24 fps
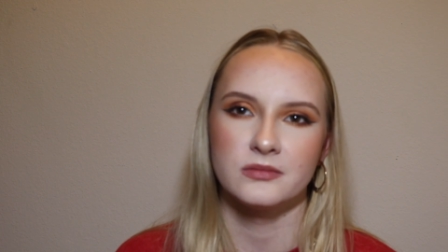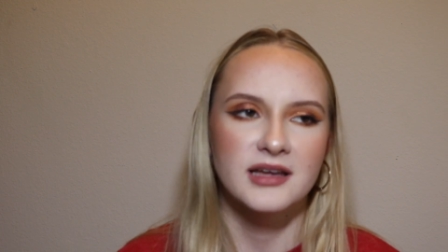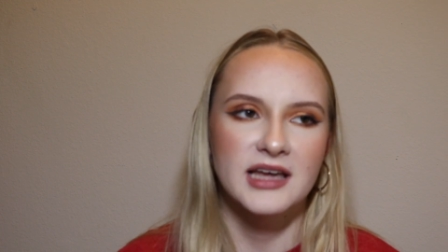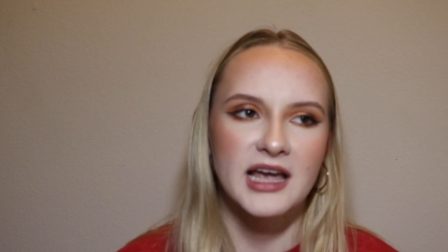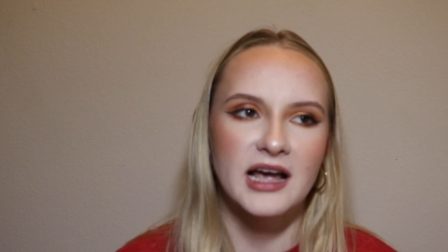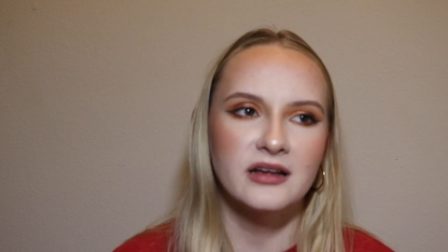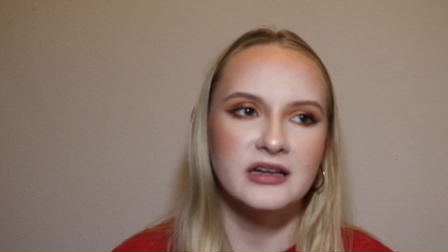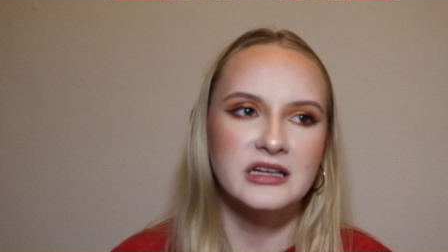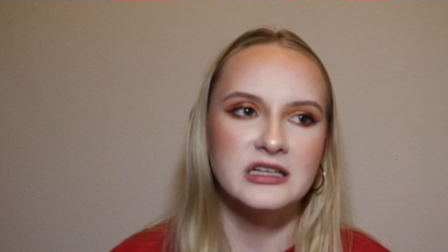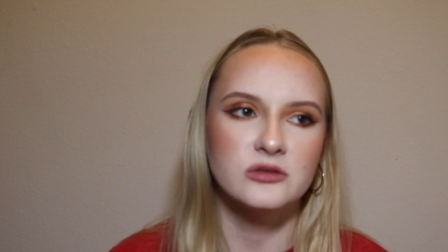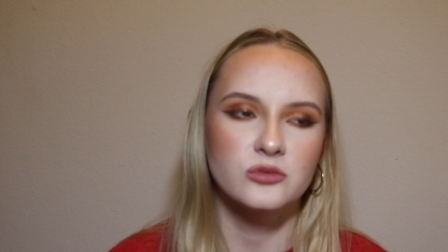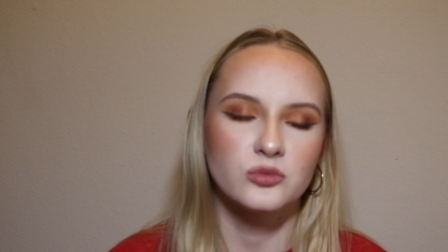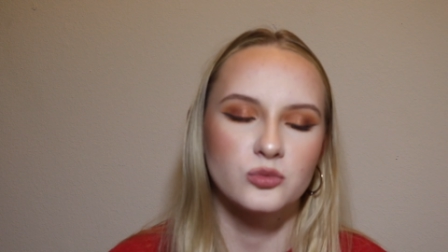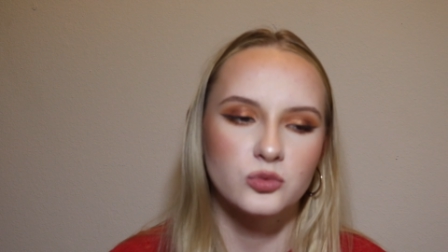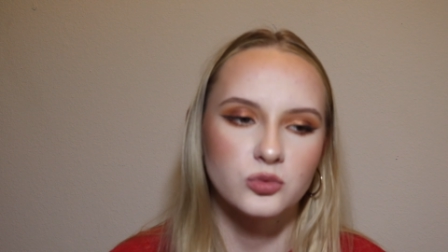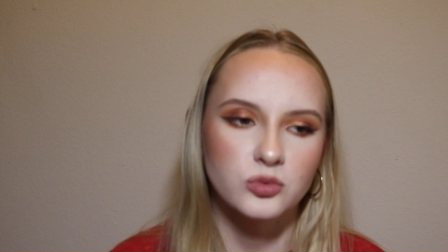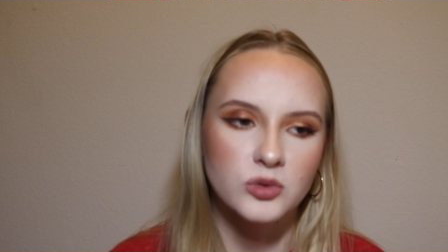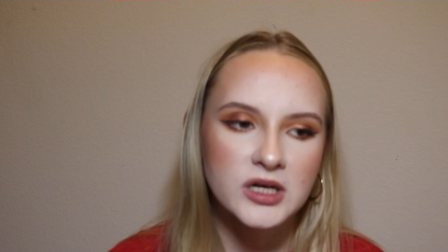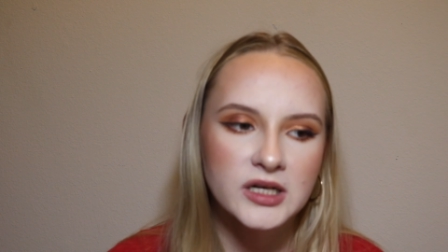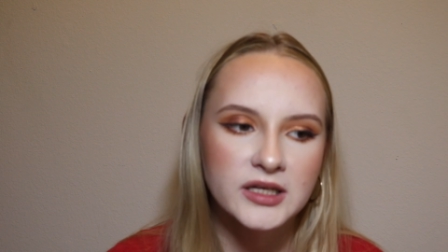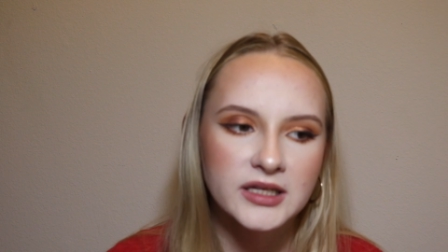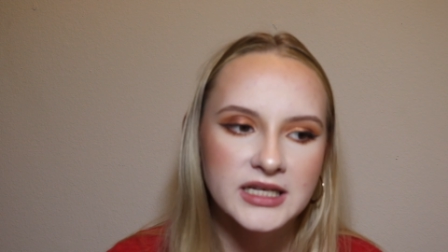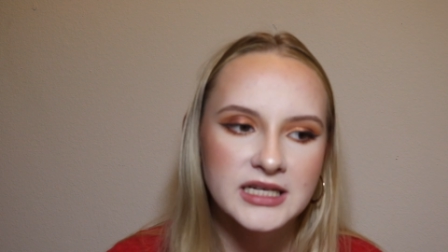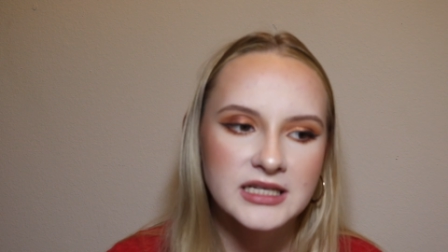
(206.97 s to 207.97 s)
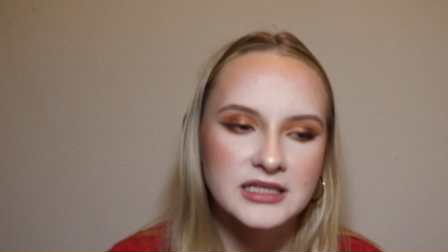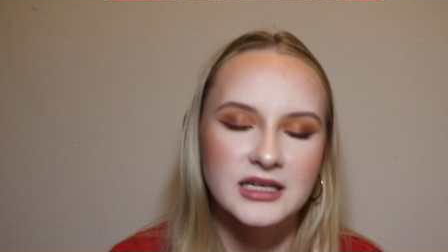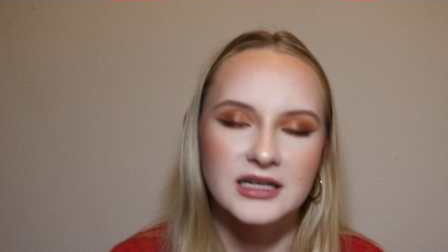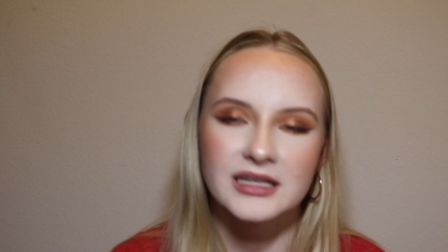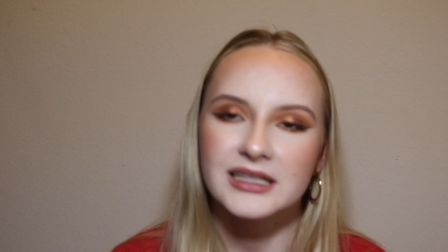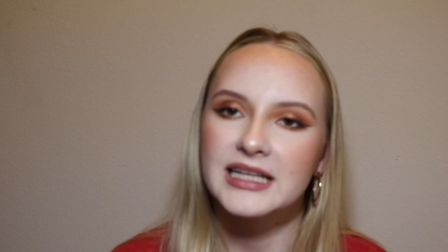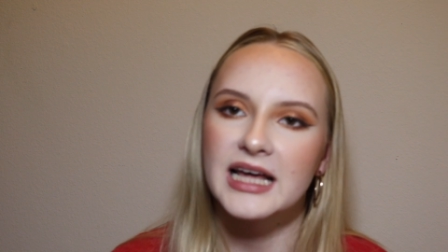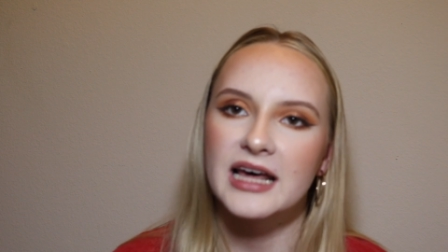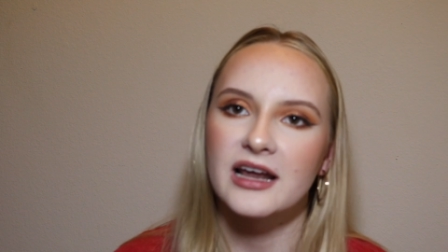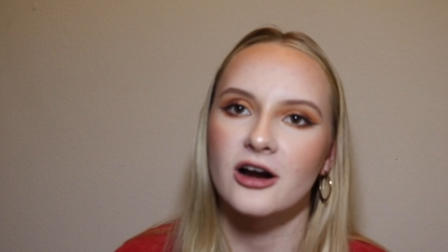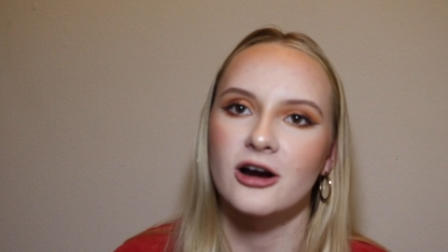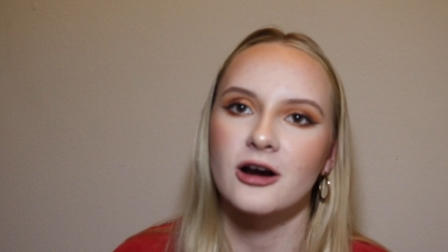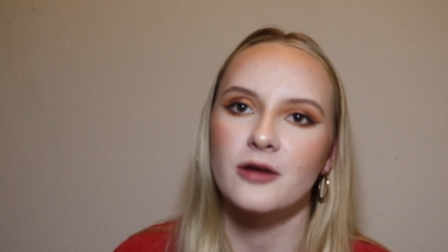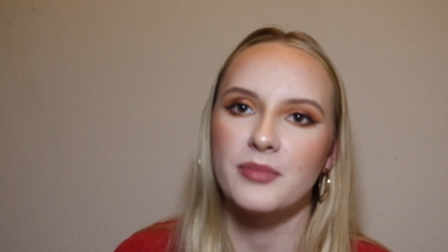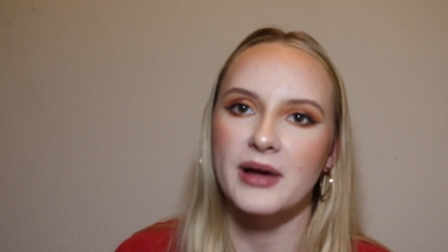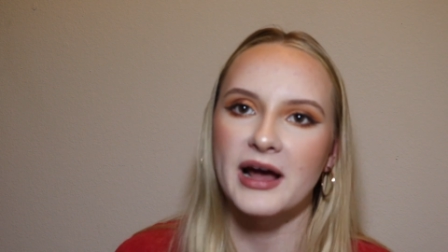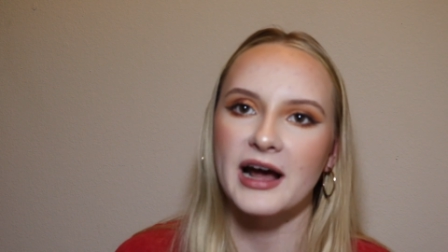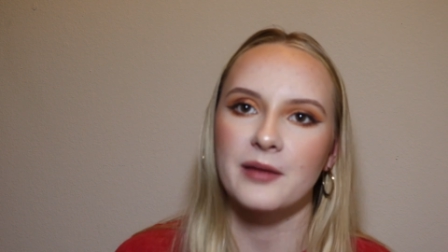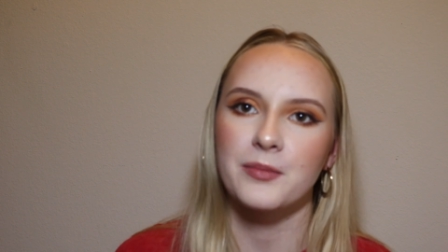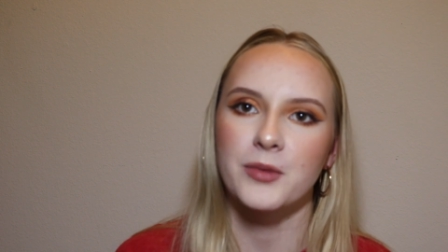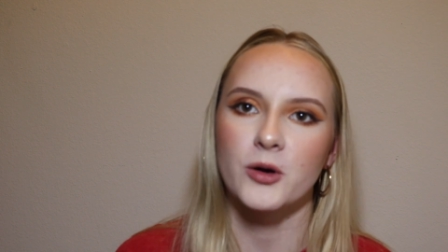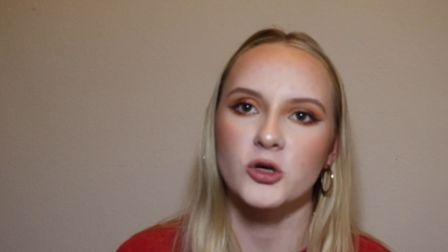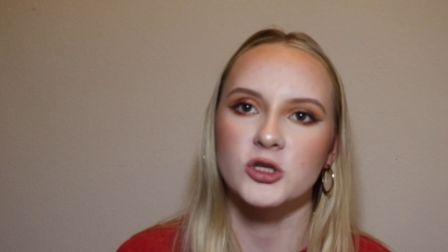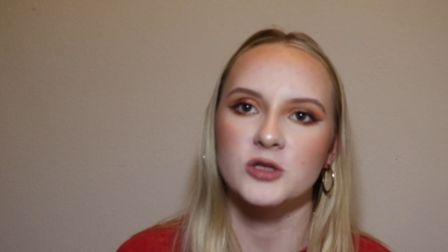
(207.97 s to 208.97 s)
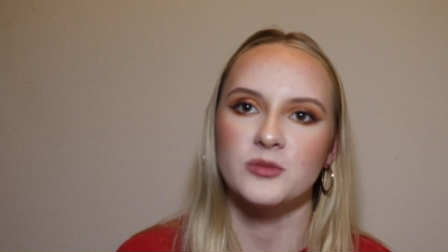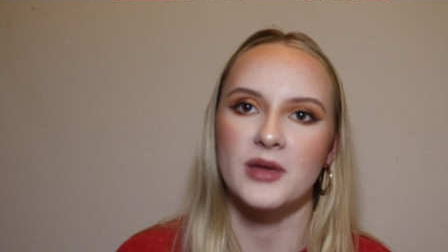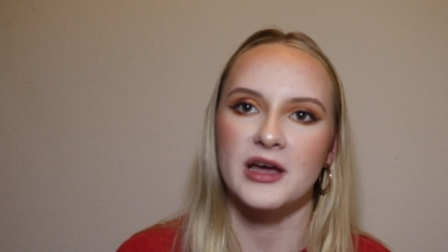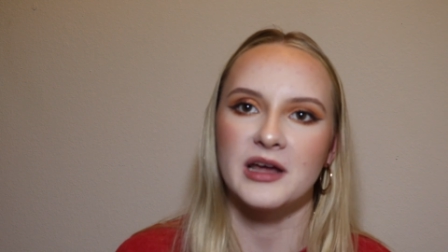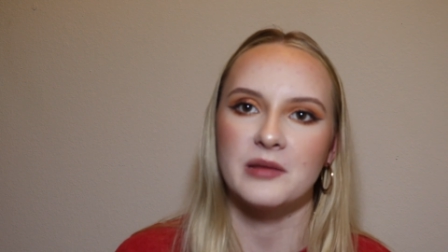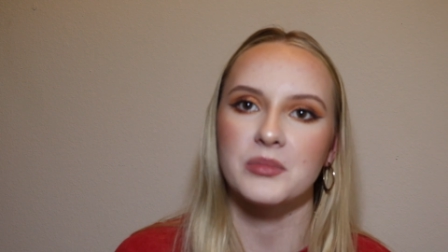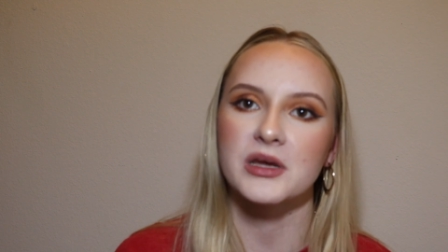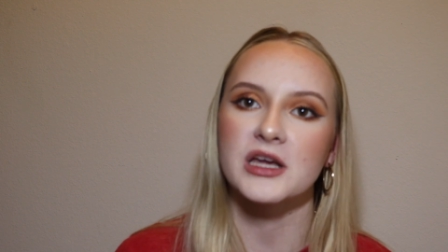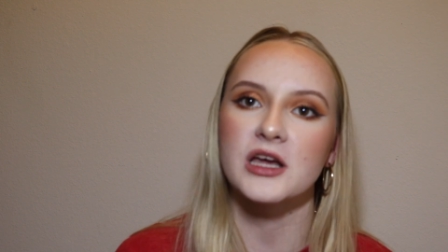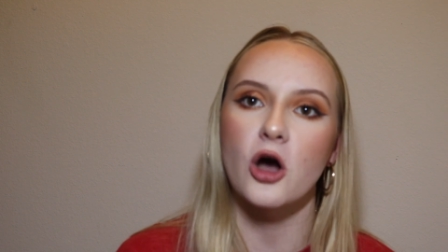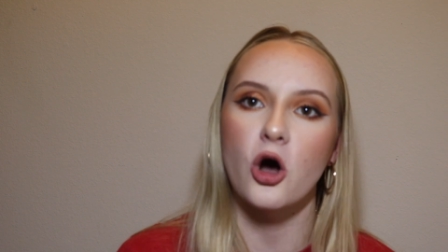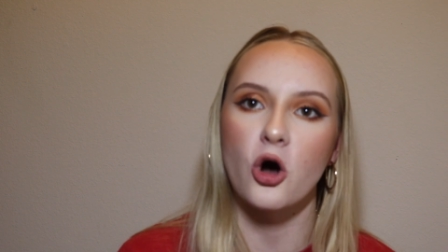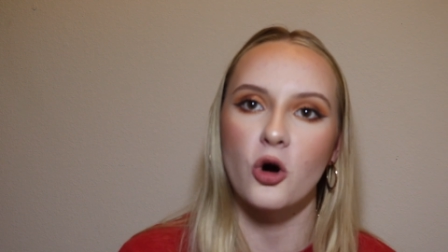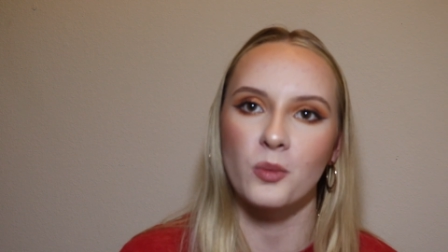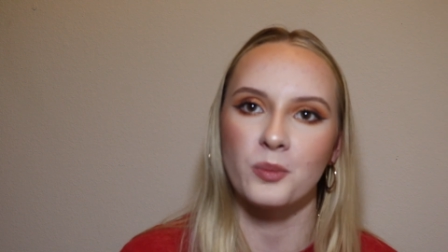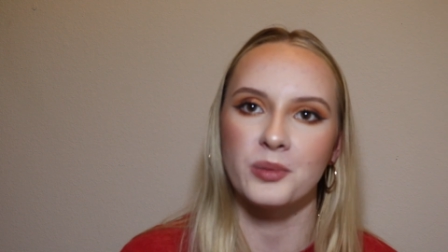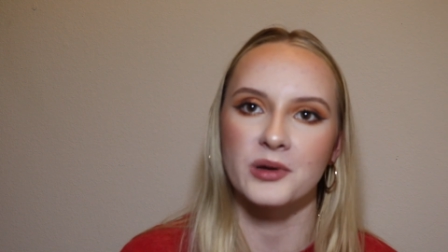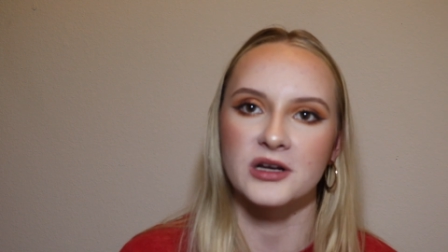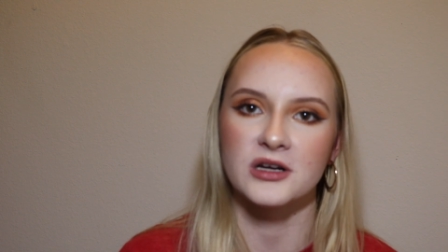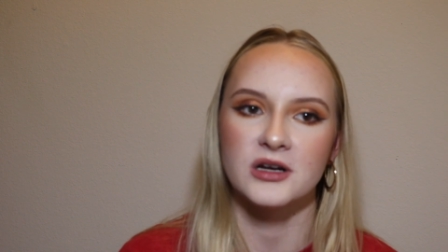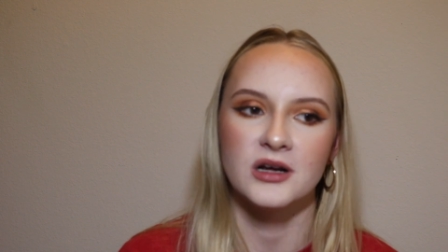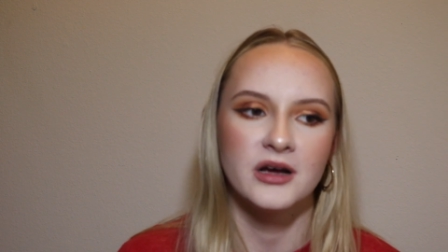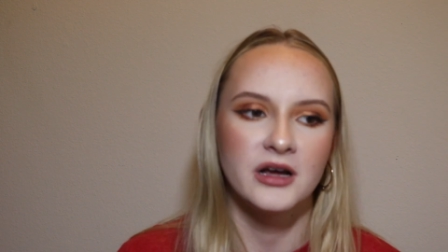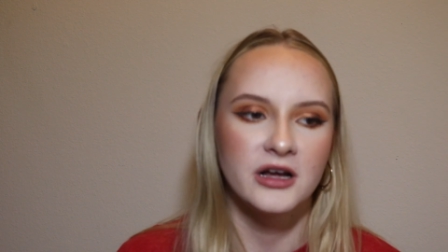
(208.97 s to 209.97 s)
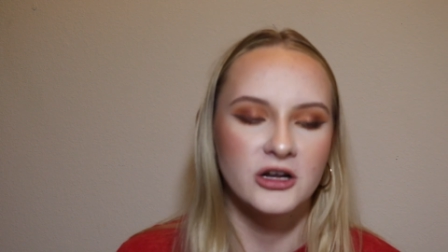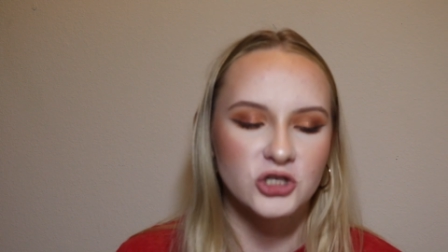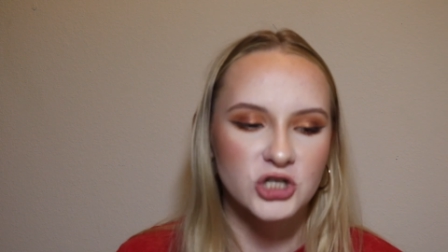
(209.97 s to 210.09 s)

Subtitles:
Kelly's willing to let her back post man be open